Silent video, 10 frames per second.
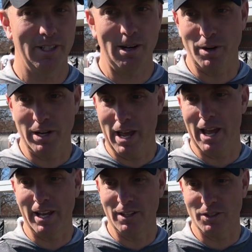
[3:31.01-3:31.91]
every
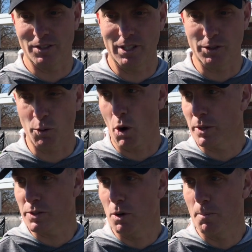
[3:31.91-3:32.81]
day is just right. he's
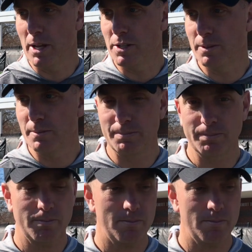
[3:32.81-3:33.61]
growing so much. Yeah.